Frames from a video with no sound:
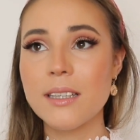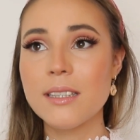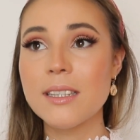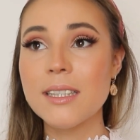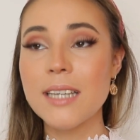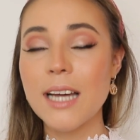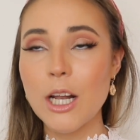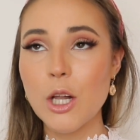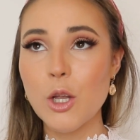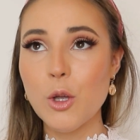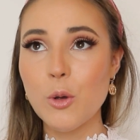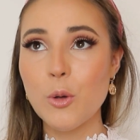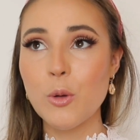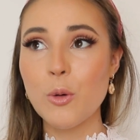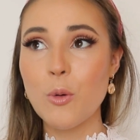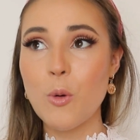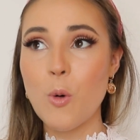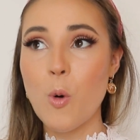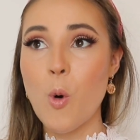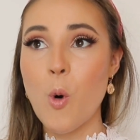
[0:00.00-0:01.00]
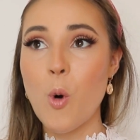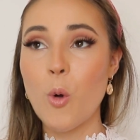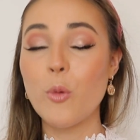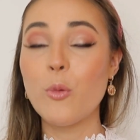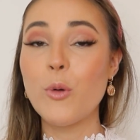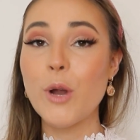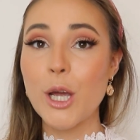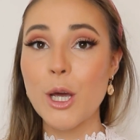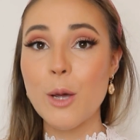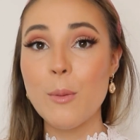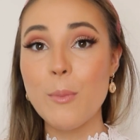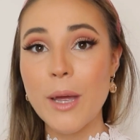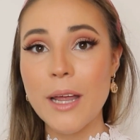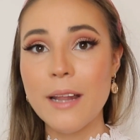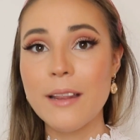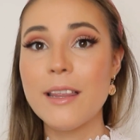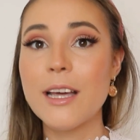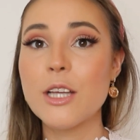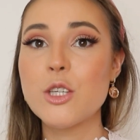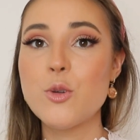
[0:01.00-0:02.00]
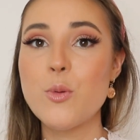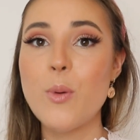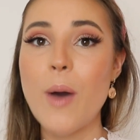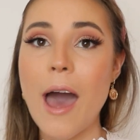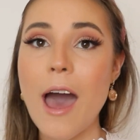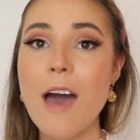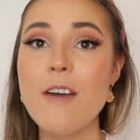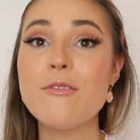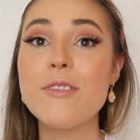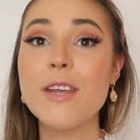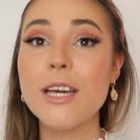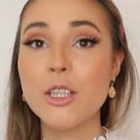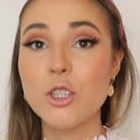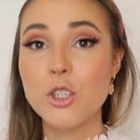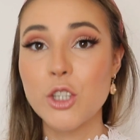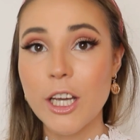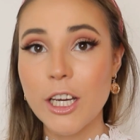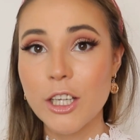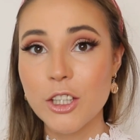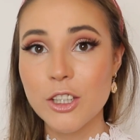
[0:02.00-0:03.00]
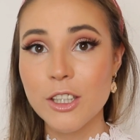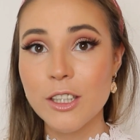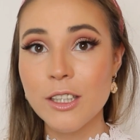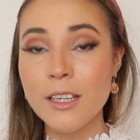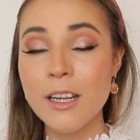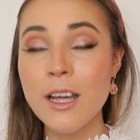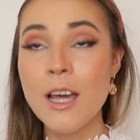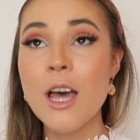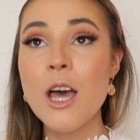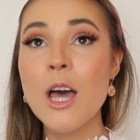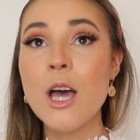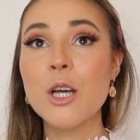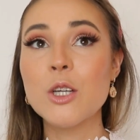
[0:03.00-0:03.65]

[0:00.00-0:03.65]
tell you or recommend that you have the injection,